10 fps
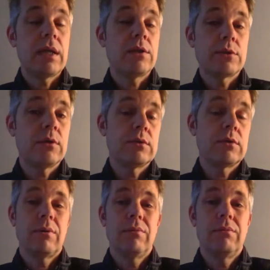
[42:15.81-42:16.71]
That is
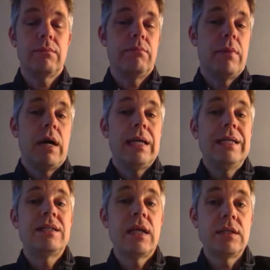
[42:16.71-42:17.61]
also my
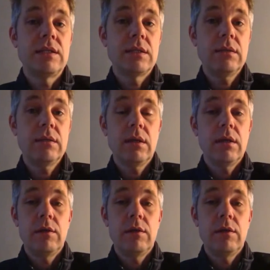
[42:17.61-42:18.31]
intention.